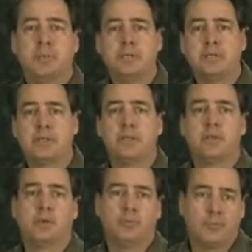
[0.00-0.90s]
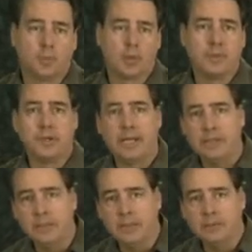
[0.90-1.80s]
BC to 400
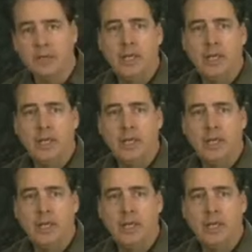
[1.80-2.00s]
AD.